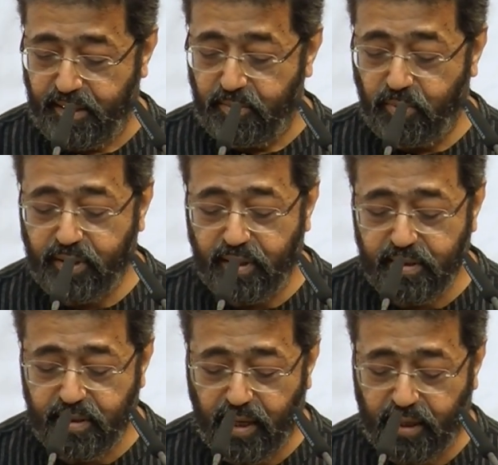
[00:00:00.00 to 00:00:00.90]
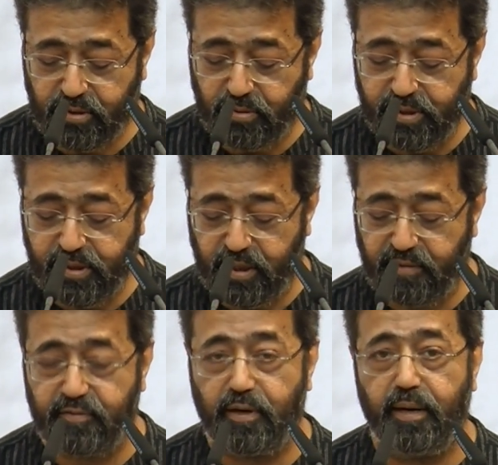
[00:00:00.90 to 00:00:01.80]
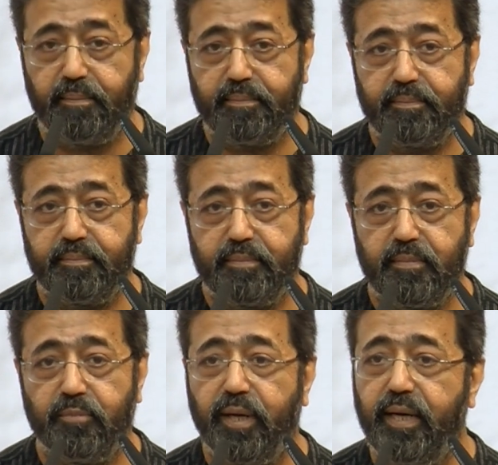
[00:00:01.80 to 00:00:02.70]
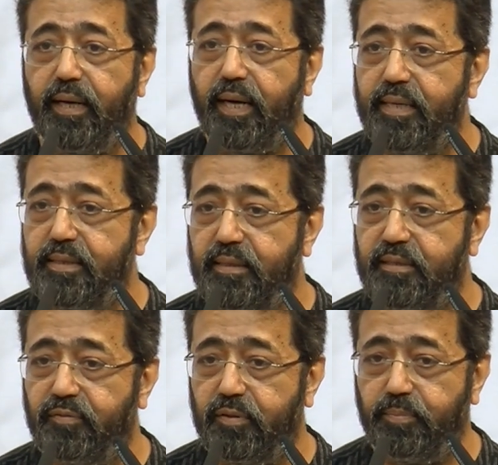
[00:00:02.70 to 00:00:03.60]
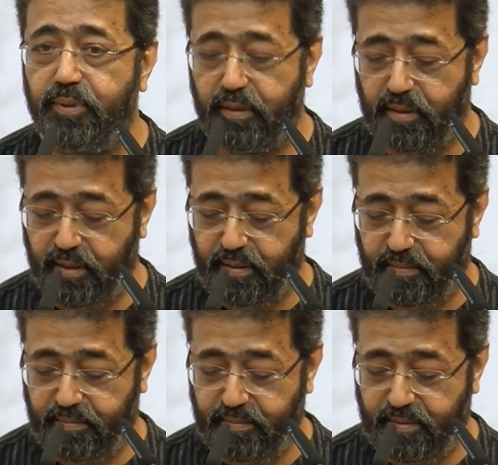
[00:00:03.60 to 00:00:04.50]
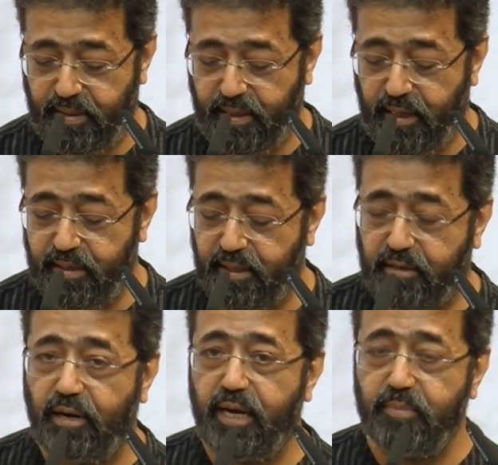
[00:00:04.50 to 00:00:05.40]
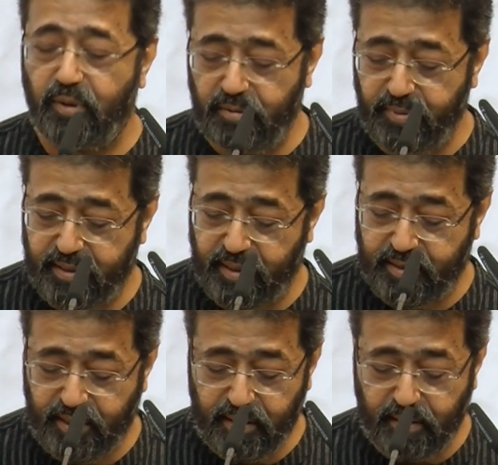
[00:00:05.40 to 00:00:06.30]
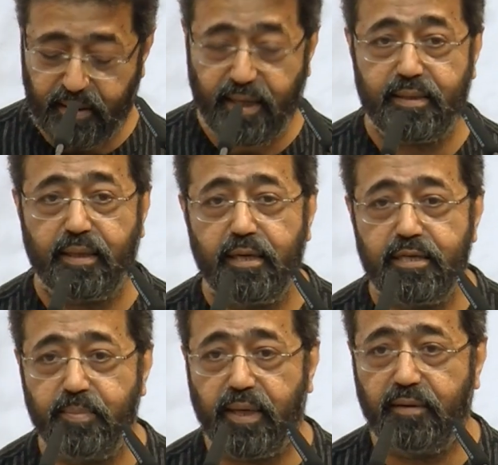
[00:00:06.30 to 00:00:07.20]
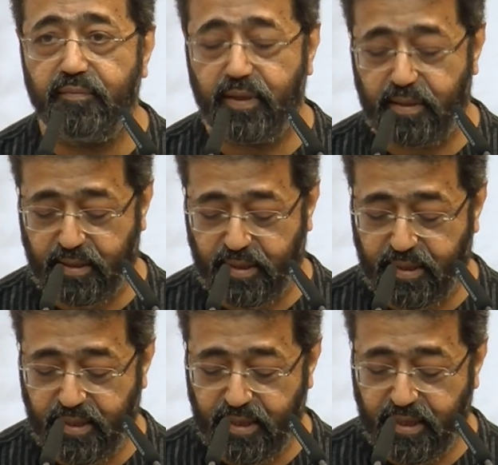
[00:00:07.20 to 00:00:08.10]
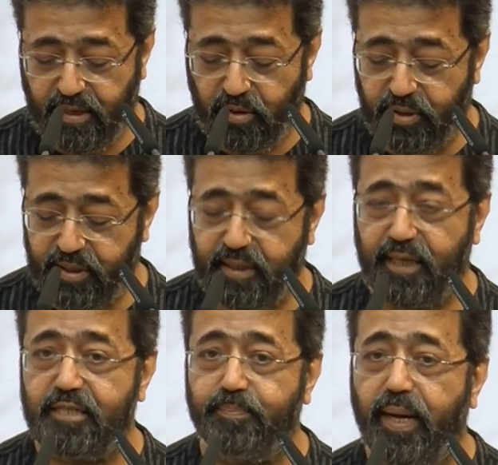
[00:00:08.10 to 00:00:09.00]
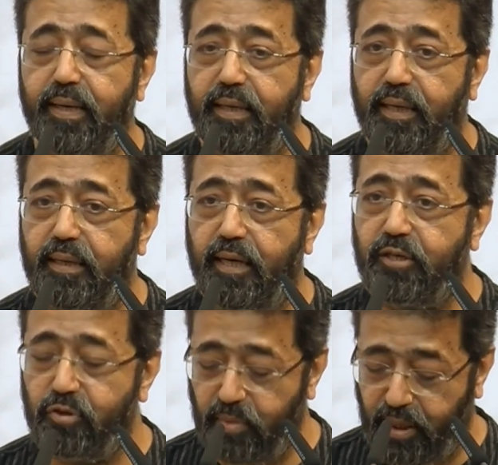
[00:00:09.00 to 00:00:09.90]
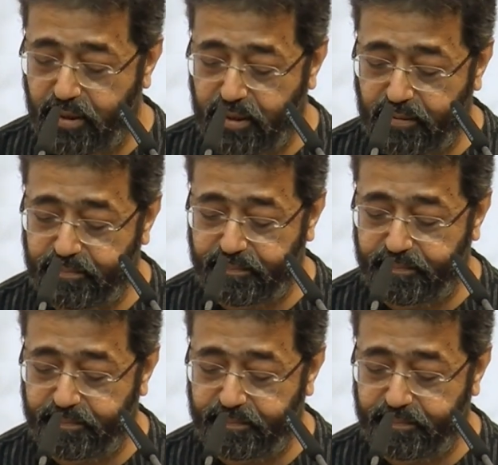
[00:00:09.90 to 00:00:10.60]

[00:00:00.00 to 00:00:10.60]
What is the actual scene of crime? Where lies its footprint? Is the crime always a single cataclysmic event, or is it expanding, accumulating?